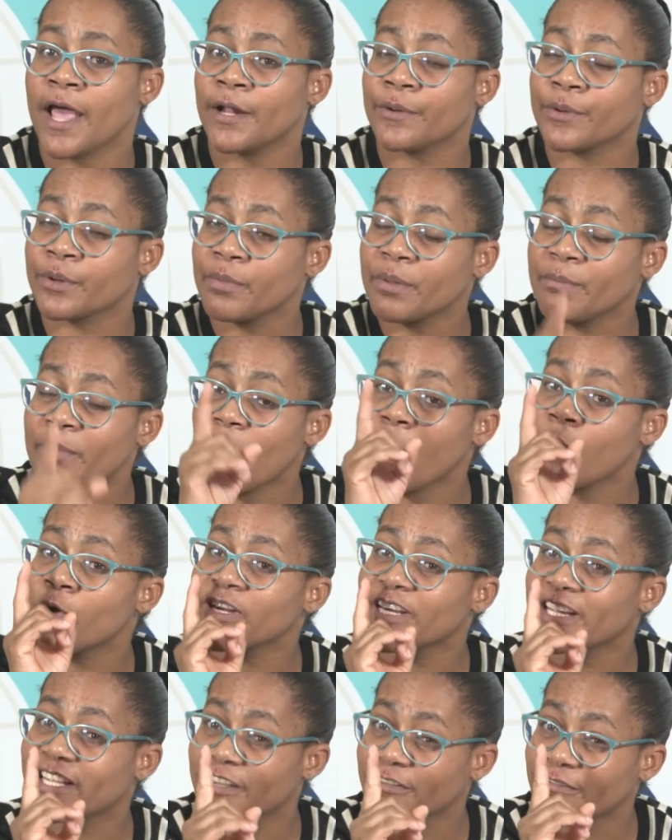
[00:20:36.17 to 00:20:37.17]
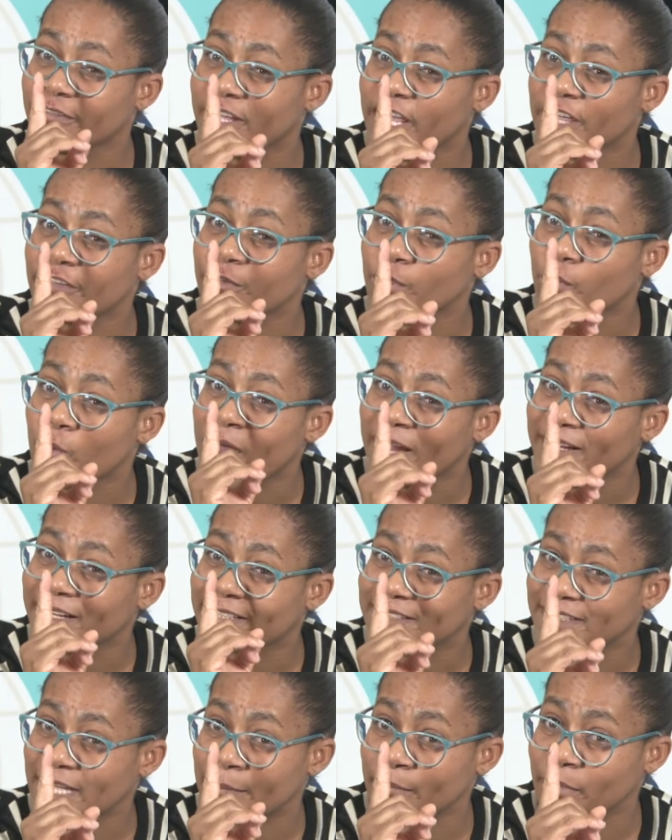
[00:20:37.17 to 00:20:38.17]
Remember, I only gave you one
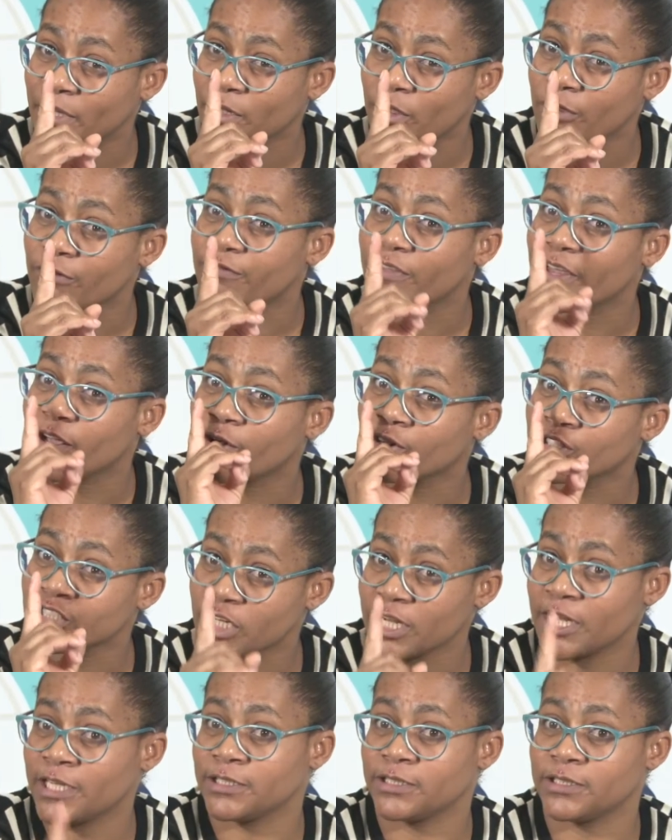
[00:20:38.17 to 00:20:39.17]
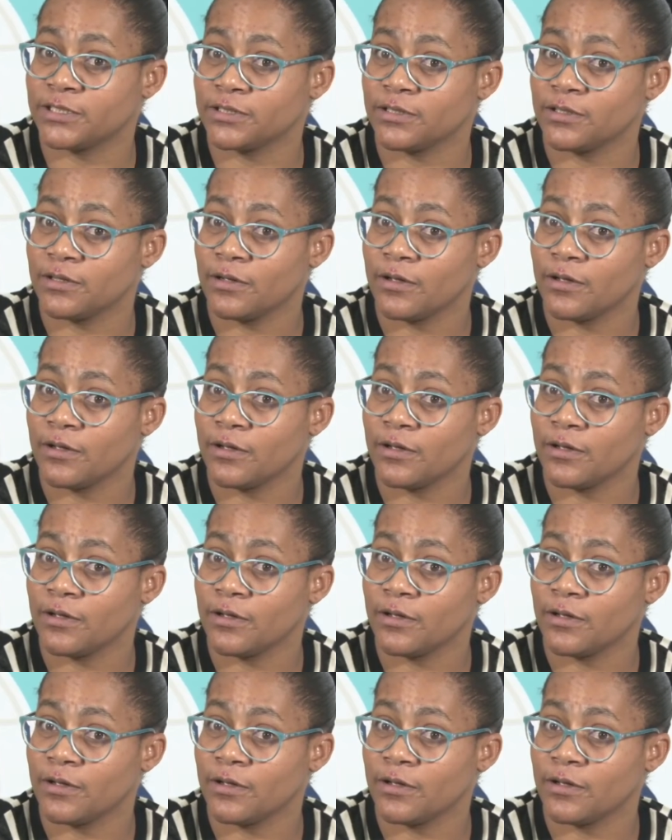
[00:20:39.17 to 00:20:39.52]
example of the Anschluss,